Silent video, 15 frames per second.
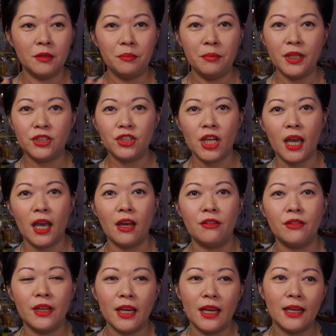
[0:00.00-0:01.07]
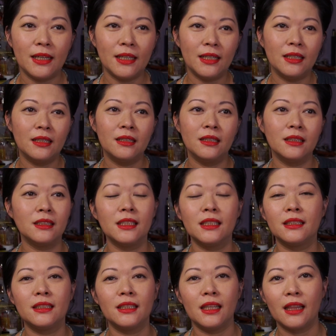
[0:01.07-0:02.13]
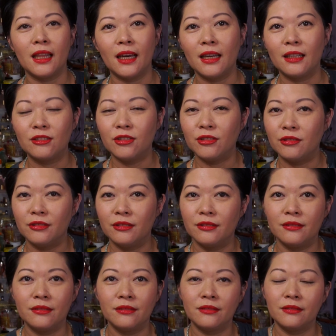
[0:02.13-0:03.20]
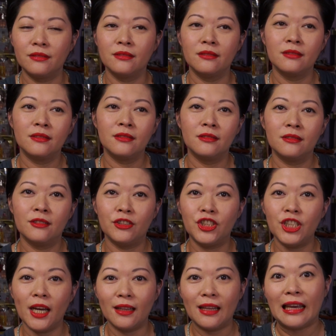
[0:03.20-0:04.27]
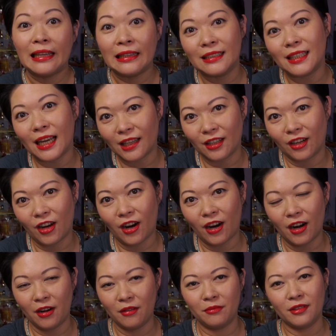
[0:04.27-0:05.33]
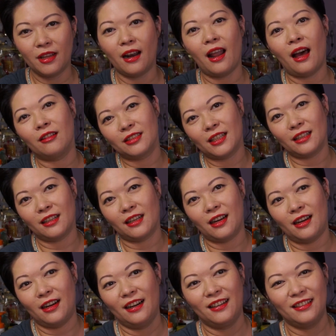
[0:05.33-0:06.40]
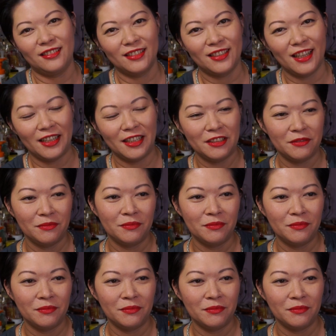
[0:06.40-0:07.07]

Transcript: beach area and just sit there to chat inside the car, not outside the car. Okay,